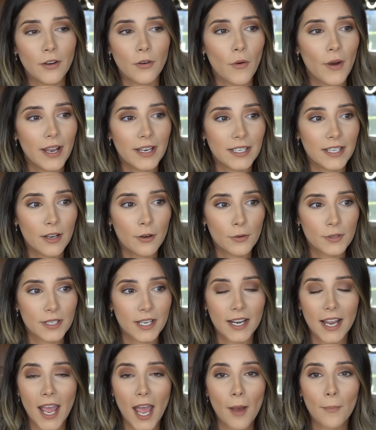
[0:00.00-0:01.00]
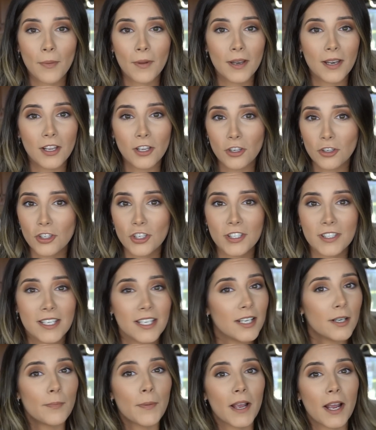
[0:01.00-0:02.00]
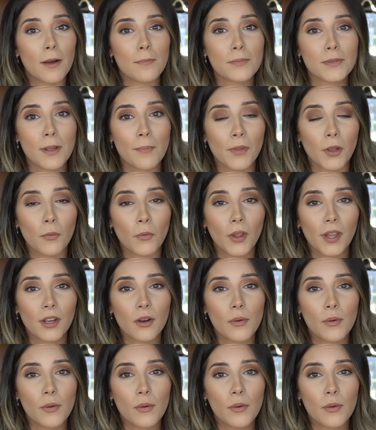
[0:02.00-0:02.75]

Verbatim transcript: no idea was gonna happen and you just needed to pick up something really